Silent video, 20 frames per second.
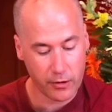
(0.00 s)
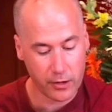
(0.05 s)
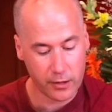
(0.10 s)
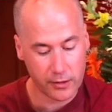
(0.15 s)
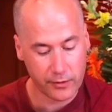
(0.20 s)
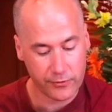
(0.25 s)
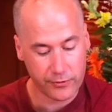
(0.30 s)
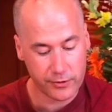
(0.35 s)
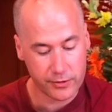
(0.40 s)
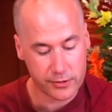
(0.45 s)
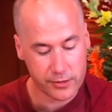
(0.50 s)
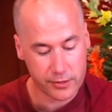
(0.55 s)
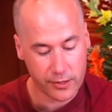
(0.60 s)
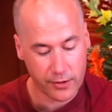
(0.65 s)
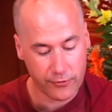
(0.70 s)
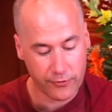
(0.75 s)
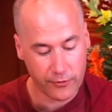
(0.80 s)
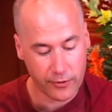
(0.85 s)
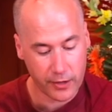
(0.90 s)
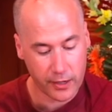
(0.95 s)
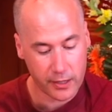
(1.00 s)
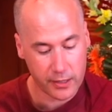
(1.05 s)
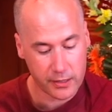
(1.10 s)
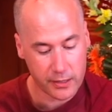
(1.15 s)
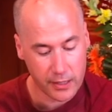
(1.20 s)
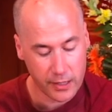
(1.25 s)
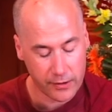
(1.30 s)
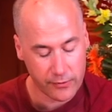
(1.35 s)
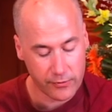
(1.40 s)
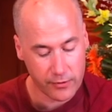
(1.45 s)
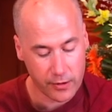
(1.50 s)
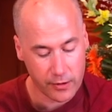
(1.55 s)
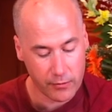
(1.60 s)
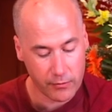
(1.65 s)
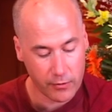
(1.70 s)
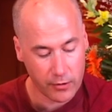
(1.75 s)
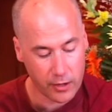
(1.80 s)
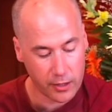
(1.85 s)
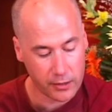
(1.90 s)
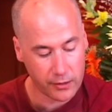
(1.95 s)
all of their suffering and give
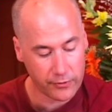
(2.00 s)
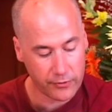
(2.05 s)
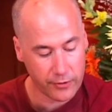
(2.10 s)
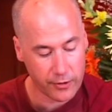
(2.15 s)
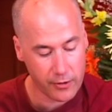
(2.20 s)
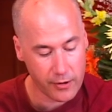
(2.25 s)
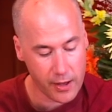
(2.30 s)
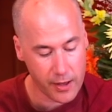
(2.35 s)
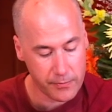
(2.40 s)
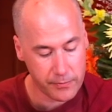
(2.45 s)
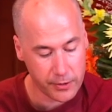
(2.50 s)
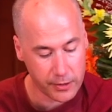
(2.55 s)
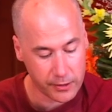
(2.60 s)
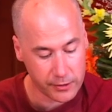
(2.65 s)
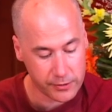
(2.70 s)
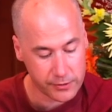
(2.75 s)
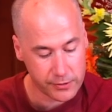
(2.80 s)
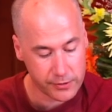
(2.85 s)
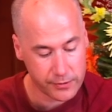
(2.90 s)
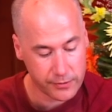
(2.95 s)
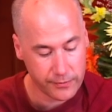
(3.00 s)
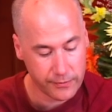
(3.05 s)
them all of your happiness.